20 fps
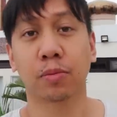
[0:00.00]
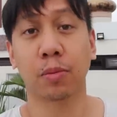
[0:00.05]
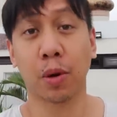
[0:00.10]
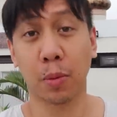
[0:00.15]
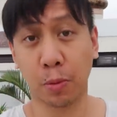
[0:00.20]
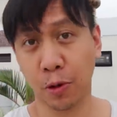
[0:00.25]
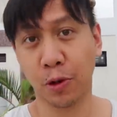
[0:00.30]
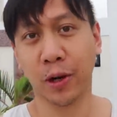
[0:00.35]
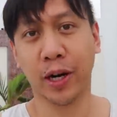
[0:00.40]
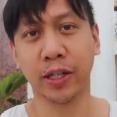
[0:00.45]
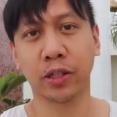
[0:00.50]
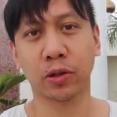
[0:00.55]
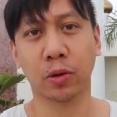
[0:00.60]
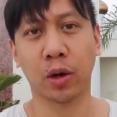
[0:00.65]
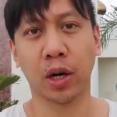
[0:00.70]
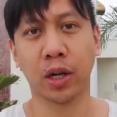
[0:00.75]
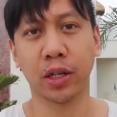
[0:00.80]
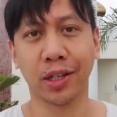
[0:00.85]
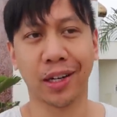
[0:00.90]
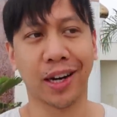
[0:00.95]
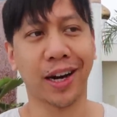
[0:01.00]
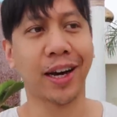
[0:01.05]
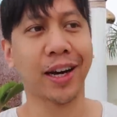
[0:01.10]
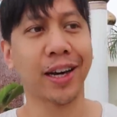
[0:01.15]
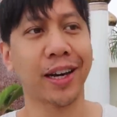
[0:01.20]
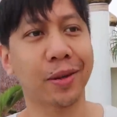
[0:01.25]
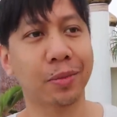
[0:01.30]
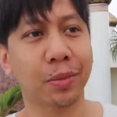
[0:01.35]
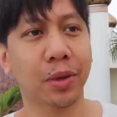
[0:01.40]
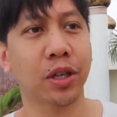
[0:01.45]
Mabuhay Squad,
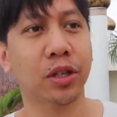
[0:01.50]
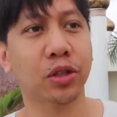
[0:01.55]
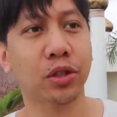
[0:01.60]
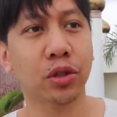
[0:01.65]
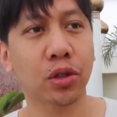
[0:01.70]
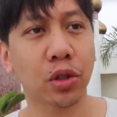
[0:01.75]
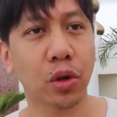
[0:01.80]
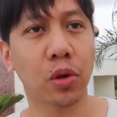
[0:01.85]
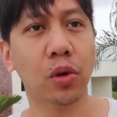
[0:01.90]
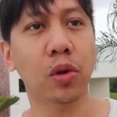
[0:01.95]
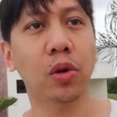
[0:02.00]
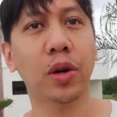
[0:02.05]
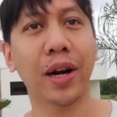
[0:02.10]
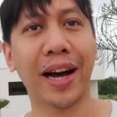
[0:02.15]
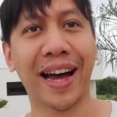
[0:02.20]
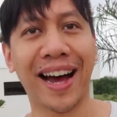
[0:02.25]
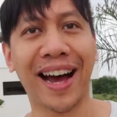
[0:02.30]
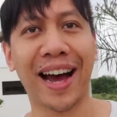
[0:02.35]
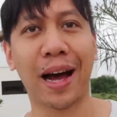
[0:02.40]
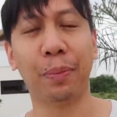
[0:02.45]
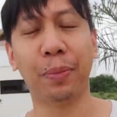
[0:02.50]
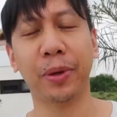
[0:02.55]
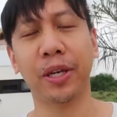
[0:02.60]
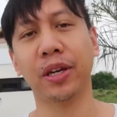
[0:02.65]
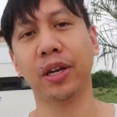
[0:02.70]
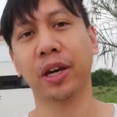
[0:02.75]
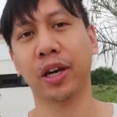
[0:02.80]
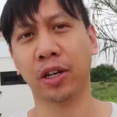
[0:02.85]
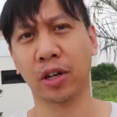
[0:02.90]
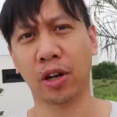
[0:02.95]
I am so
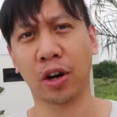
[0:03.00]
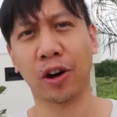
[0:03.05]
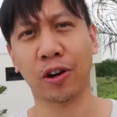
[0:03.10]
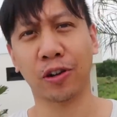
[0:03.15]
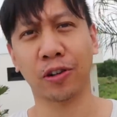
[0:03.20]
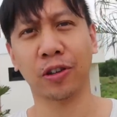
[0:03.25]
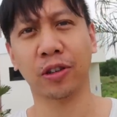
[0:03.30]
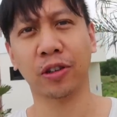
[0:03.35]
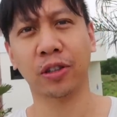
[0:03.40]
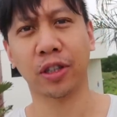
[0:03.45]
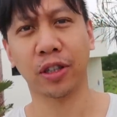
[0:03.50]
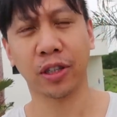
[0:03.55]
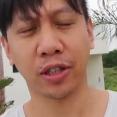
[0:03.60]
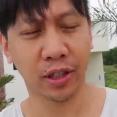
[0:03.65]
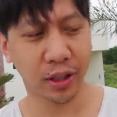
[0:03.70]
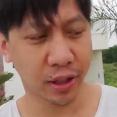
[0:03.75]
happy and honored